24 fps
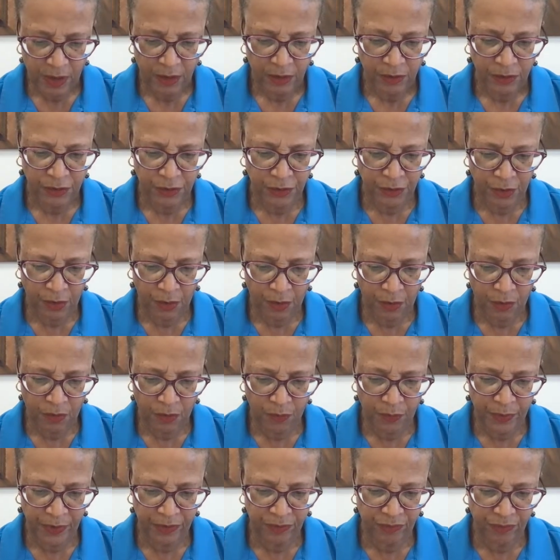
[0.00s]
So
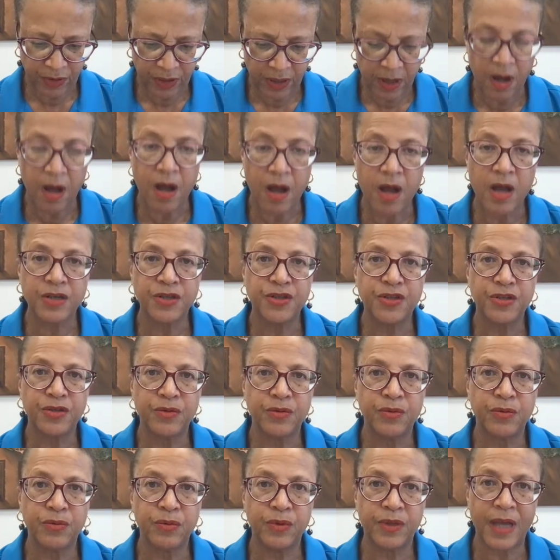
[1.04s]
with regard
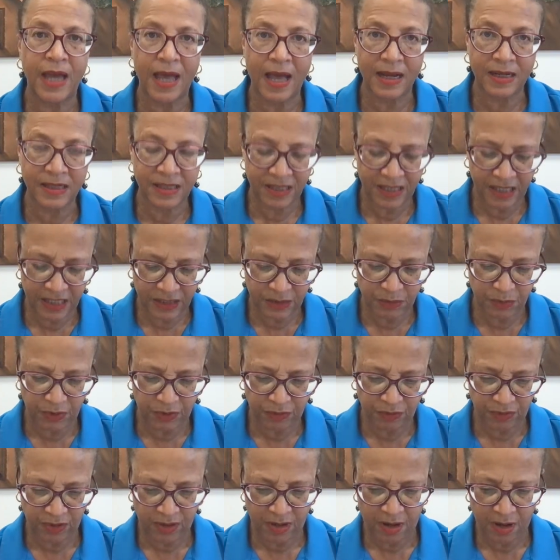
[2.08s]
to the act says,
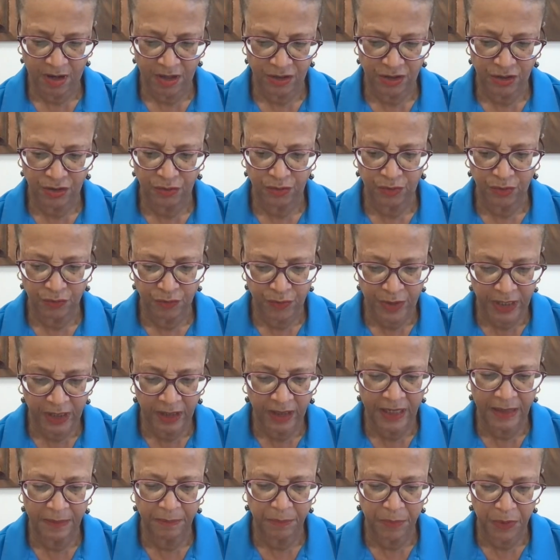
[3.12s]
with regard to the real
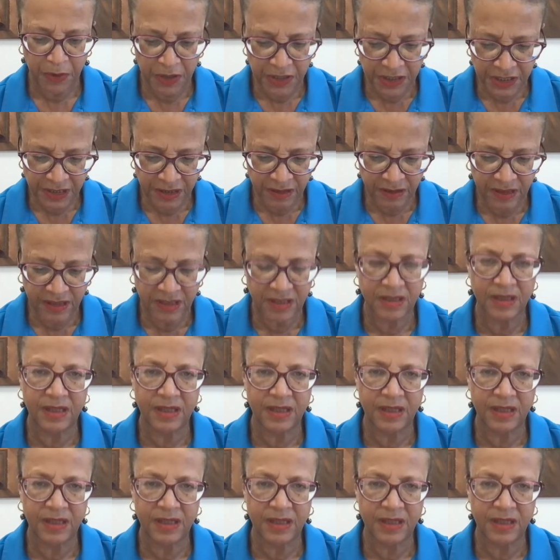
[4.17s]
and personal